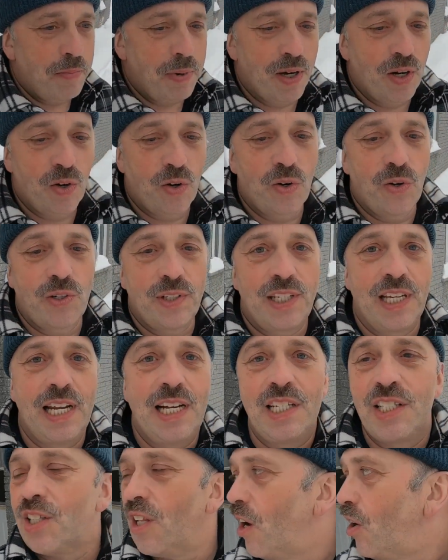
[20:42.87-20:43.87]
better
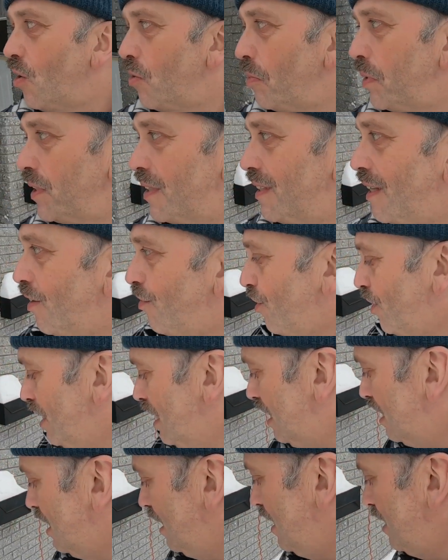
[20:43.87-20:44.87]
days now. But
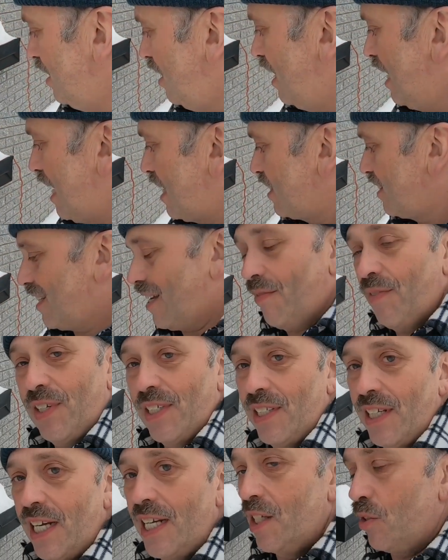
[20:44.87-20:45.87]
definitely, the last
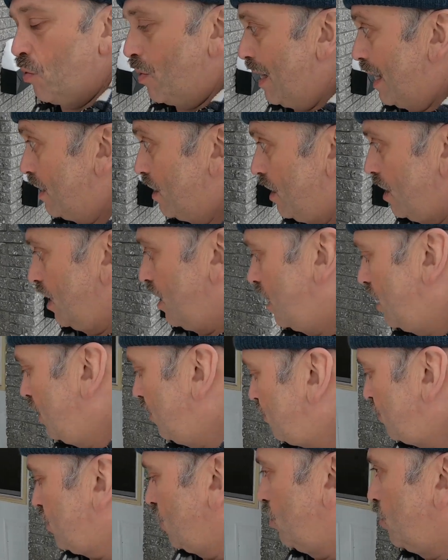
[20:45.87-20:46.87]
7 days we had a lot
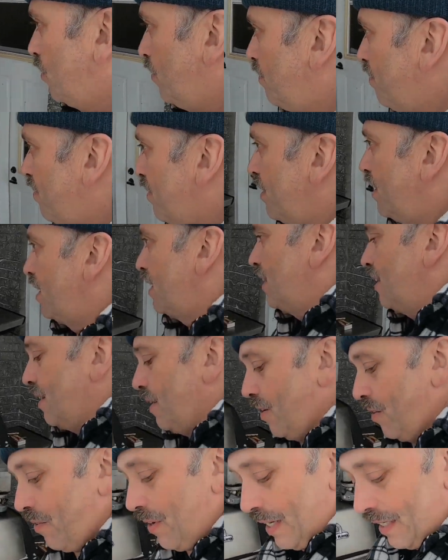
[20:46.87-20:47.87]
of snow.
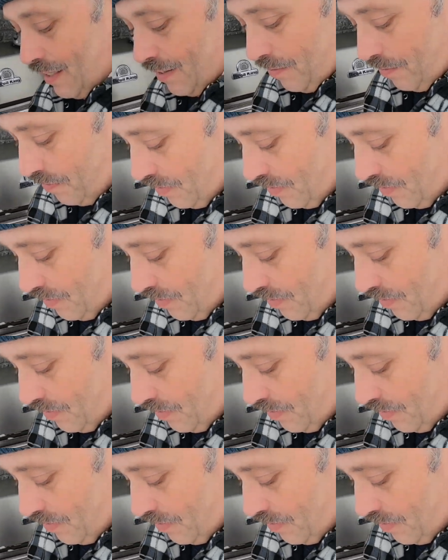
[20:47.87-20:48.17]
All right,